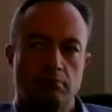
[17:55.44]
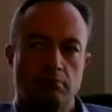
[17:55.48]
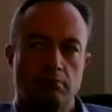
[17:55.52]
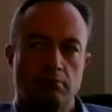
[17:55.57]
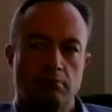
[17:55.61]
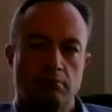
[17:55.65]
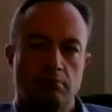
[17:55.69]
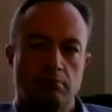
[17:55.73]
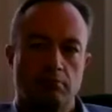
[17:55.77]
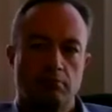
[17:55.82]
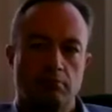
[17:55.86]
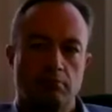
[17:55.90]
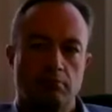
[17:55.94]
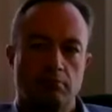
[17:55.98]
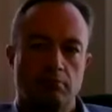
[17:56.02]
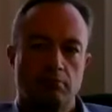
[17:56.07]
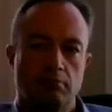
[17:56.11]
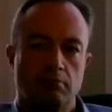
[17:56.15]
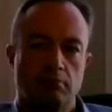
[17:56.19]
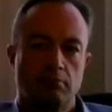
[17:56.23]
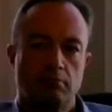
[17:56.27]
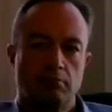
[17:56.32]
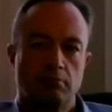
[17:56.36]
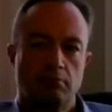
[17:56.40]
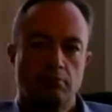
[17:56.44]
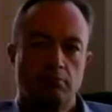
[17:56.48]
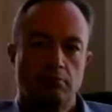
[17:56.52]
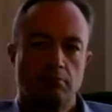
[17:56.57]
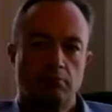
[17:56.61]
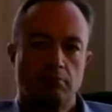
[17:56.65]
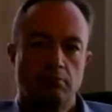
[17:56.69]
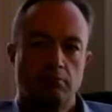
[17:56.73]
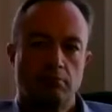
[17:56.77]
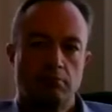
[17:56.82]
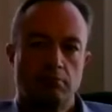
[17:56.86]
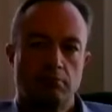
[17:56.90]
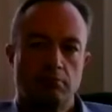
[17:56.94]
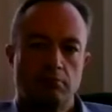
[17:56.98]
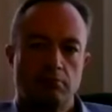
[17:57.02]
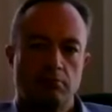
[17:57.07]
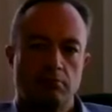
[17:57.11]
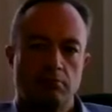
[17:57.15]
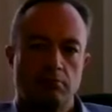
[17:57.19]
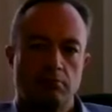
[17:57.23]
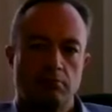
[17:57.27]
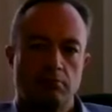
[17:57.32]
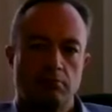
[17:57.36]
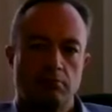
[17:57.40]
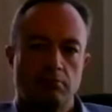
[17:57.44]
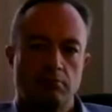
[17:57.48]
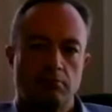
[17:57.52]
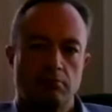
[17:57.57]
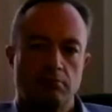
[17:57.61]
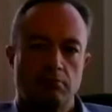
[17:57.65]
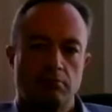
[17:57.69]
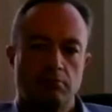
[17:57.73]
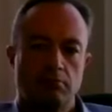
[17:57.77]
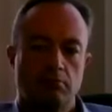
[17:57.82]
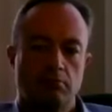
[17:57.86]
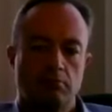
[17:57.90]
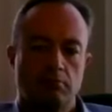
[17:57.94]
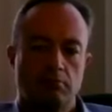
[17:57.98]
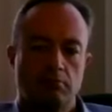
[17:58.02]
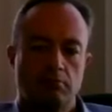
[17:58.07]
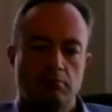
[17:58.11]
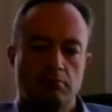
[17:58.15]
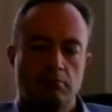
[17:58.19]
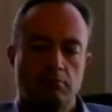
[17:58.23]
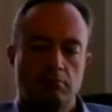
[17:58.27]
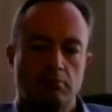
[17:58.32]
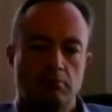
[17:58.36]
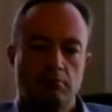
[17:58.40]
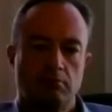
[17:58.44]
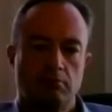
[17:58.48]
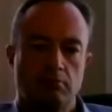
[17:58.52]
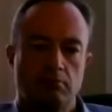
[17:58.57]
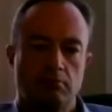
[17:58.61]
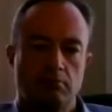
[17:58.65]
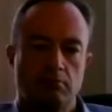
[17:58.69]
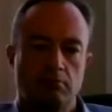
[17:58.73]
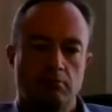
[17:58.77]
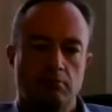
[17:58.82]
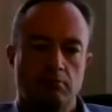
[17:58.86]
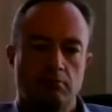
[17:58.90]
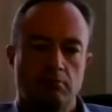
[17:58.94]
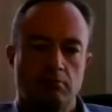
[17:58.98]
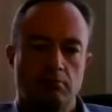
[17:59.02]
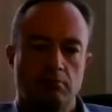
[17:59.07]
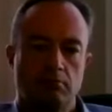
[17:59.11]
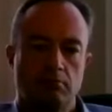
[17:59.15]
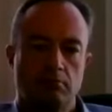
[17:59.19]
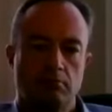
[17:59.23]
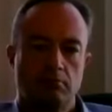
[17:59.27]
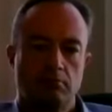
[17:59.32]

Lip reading: No words are spoken by the person on screen.